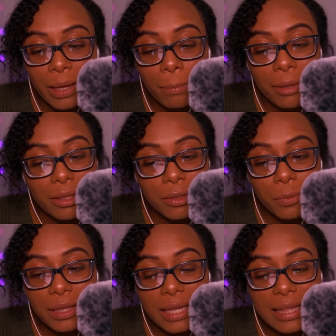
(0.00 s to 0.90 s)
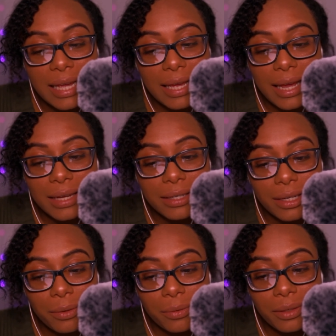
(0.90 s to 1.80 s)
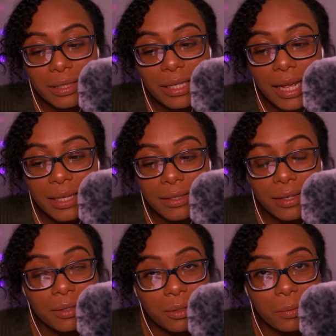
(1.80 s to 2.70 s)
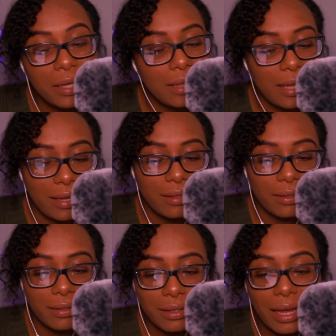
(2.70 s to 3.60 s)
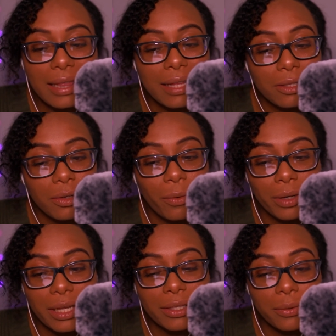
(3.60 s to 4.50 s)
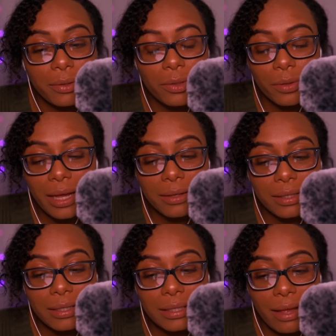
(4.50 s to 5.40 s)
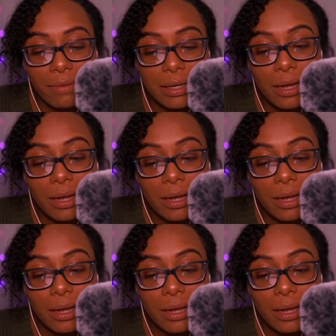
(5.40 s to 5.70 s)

But there's one thing they can't do: taste sweet things, and that's according to a 2007